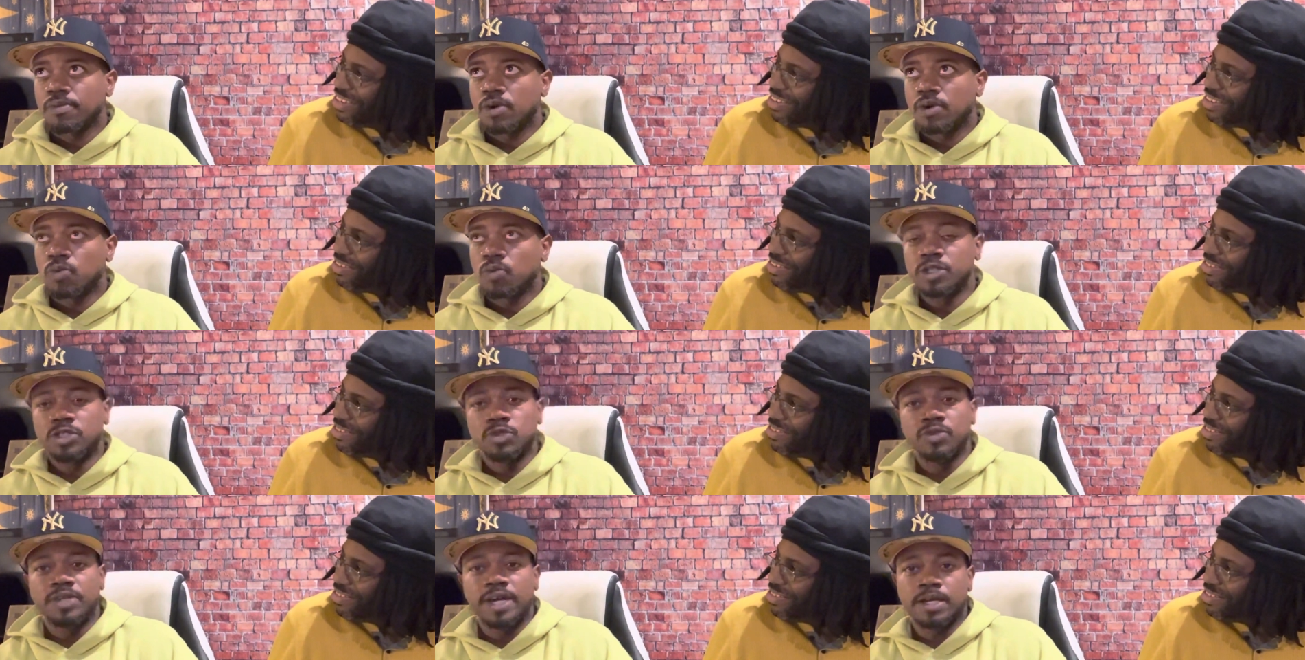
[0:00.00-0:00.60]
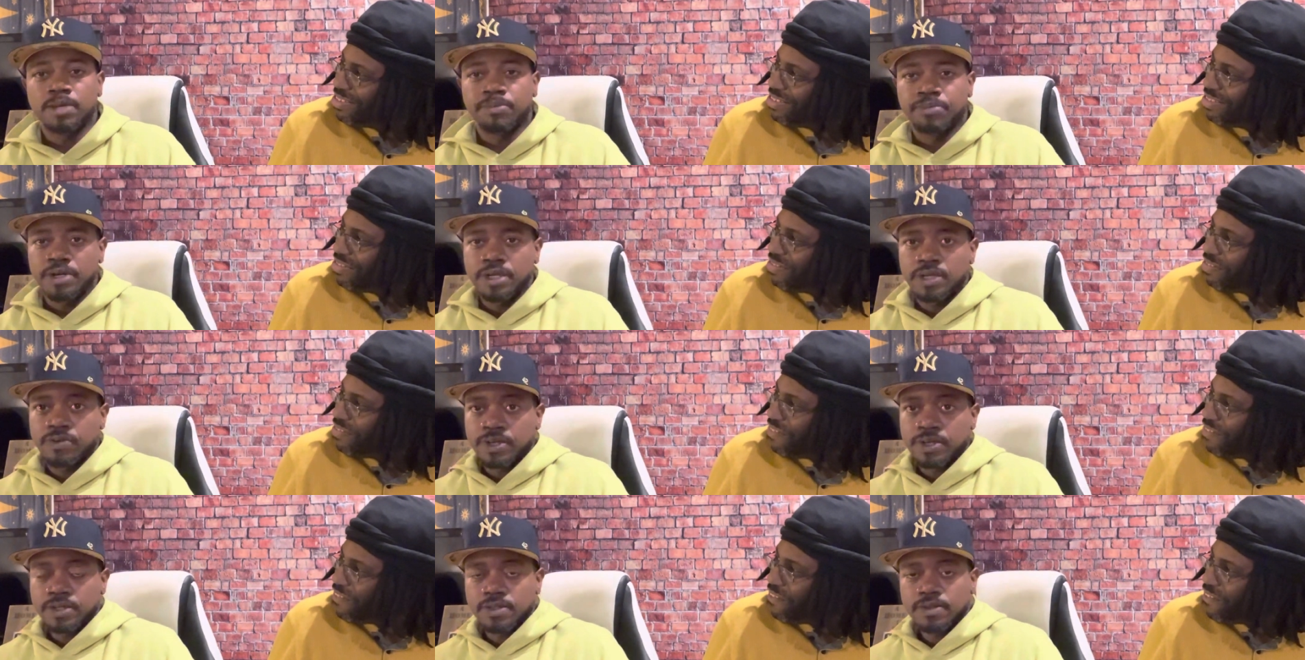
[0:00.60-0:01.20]
Speaker 1: would you date a Brittany
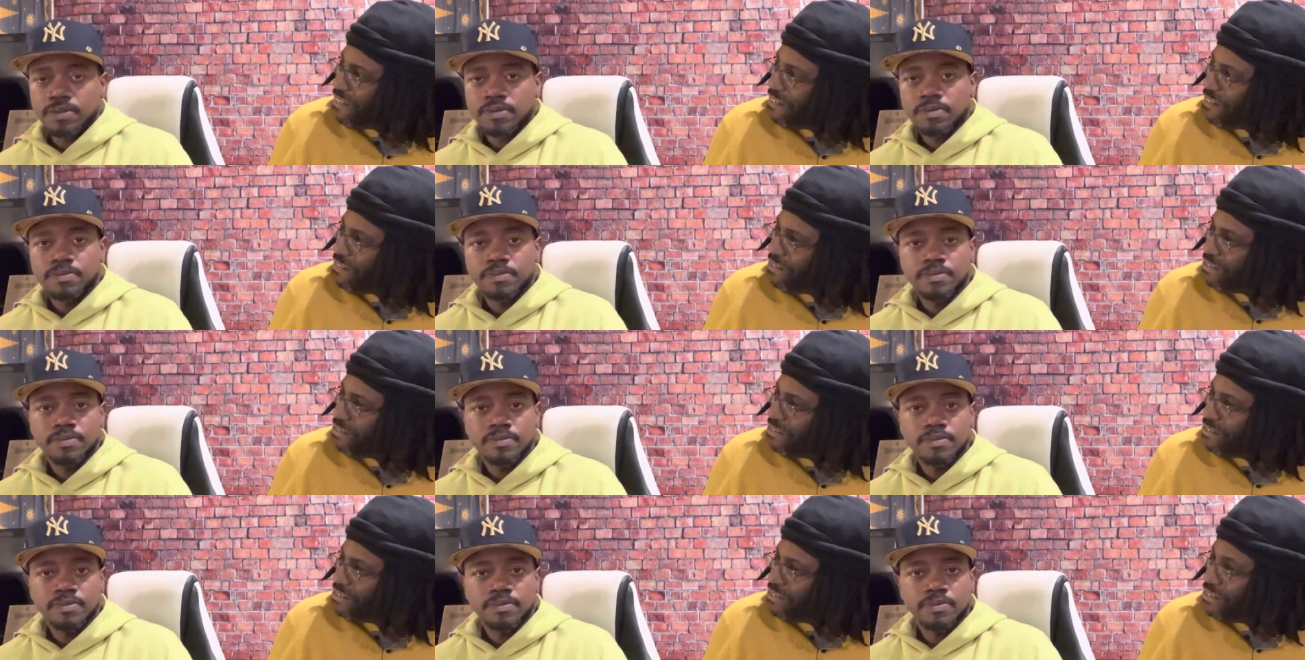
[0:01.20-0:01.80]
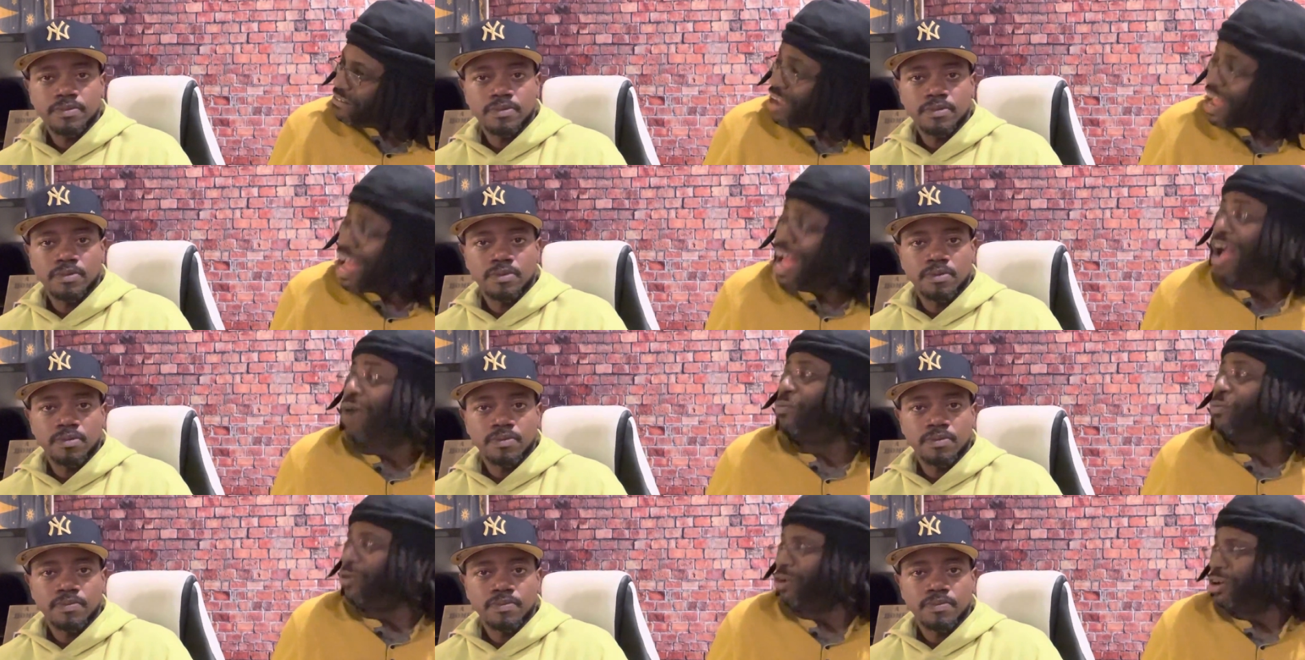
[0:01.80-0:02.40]
Renner? I
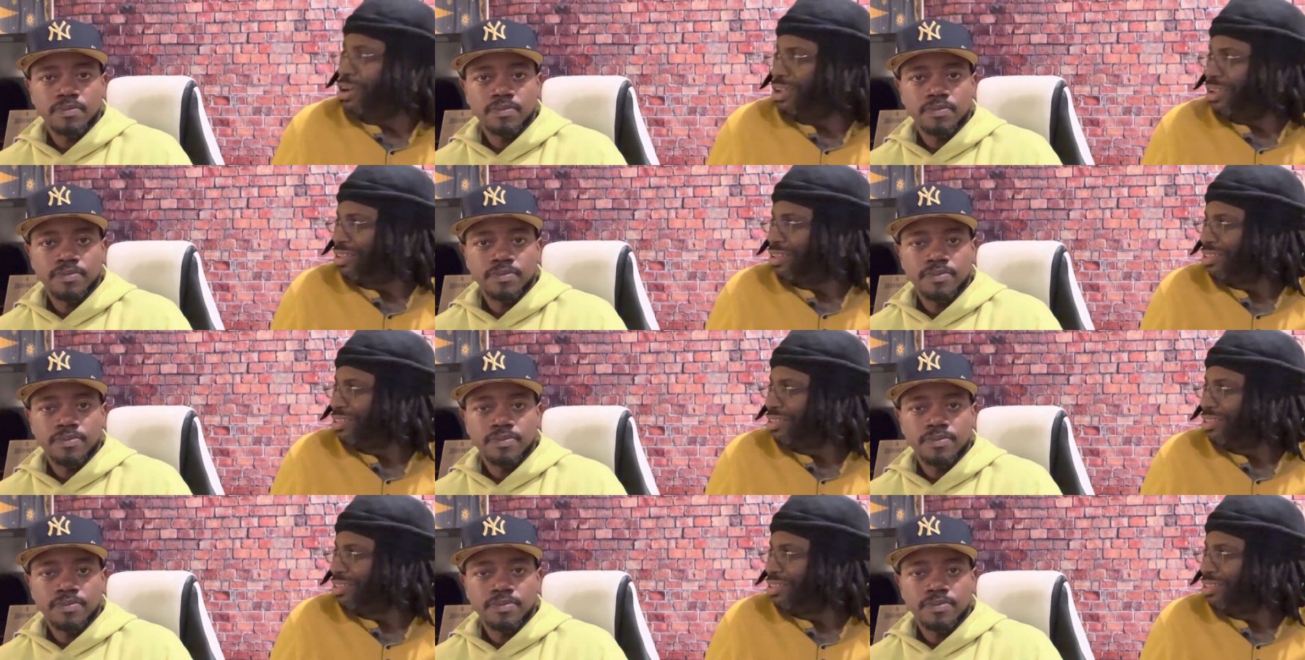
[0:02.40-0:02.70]
would.